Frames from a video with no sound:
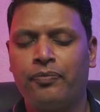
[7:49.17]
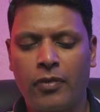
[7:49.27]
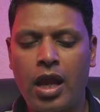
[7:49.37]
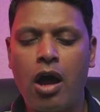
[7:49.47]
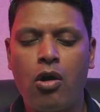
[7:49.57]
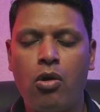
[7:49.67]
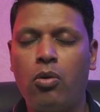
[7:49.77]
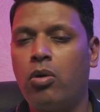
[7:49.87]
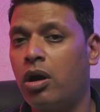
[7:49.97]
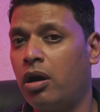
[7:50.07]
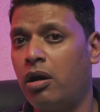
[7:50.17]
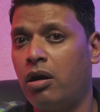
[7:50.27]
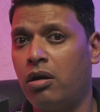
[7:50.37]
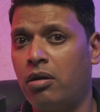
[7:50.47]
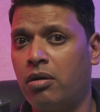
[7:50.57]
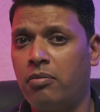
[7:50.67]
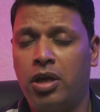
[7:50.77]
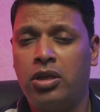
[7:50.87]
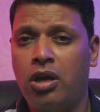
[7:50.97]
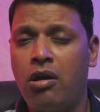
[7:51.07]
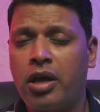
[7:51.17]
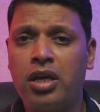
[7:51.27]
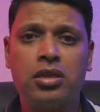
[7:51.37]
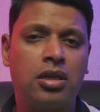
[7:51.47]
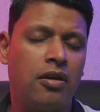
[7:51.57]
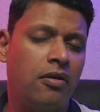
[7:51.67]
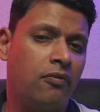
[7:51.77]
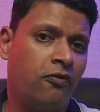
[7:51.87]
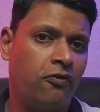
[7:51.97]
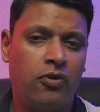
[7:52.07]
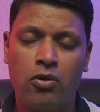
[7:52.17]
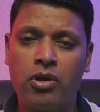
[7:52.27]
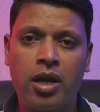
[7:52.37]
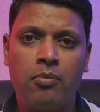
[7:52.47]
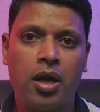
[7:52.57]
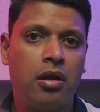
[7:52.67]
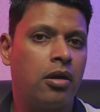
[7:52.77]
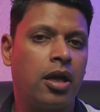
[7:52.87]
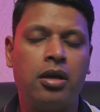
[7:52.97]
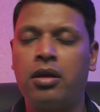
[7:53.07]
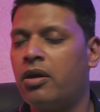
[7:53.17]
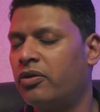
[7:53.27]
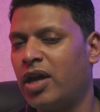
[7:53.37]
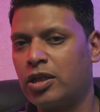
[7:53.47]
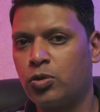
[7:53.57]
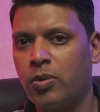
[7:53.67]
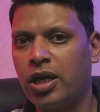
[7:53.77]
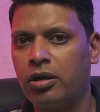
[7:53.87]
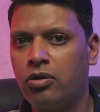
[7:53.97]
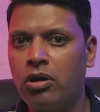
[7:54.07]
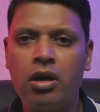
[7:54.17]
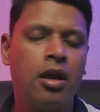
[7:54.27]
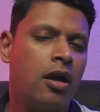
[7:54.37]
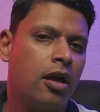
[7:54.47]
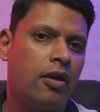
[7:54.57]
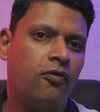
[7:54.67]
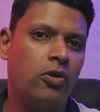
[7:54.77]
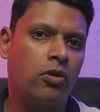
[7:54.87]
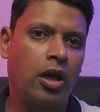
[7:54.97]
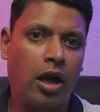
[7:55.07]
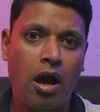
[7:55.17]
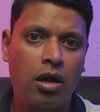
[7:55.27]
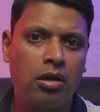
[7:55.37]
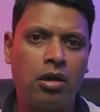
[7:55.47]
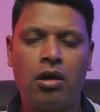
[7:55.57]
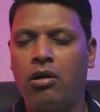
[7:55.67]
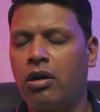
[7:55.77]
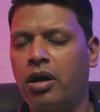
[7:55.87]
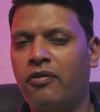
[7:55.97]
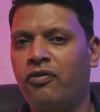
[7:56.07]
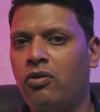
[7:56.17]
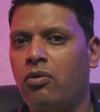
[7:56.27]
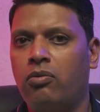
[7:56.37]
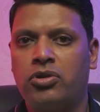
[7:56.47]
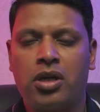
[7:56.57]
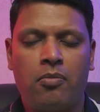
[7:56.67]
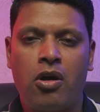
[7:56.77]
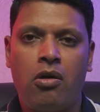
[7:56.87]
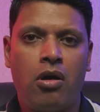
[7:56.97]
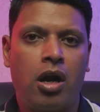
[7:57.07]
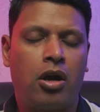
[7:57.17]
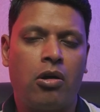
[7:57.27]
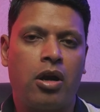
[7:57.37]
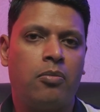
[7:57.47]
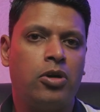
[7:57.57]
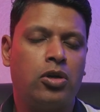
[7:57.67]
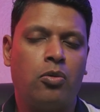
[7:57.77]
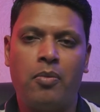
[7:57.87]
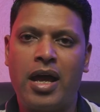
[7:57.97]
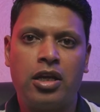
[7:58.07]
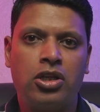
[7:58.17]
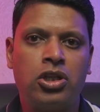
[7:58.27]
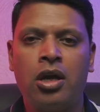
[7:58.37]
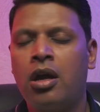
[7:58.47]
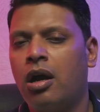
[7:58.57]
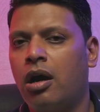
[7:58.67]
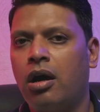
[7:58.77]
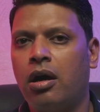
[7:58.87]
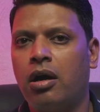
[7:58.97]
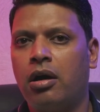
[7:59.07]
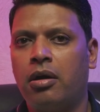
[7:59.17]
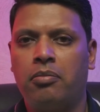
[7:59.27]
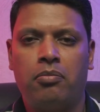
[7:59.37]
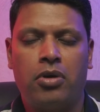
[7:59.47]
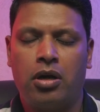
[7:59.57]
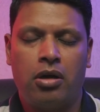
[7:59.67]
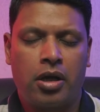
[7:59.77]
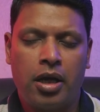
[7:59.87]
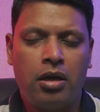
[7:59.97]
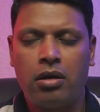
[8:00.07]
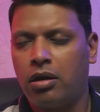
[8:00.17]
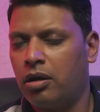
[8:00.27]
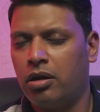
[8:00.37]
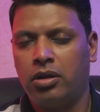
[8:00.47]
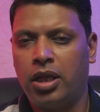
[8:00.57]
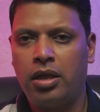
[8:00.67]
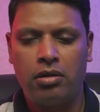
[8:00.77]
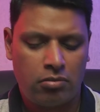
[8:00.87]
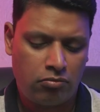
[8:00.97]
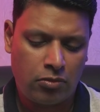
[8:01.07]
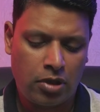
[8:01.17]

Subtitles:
Now in your case, if you can buy a kit, that's well and good. If you can't, or if you somehow are not able to manage a kit, then